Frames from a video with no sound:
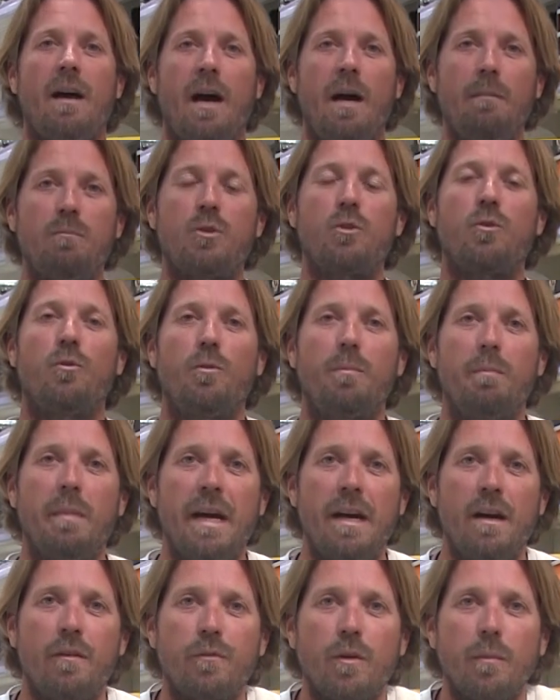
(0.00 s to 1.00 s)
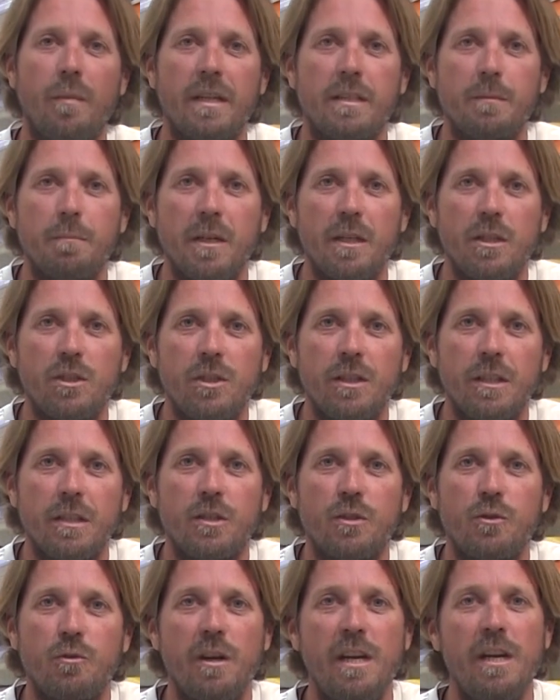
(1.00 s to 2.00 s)
I'm Sean Mayer from Expedition
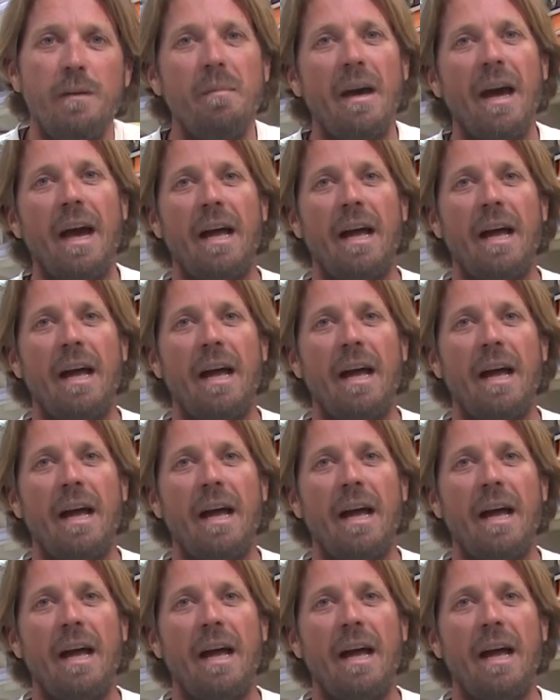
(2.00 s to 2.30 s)
Extreme,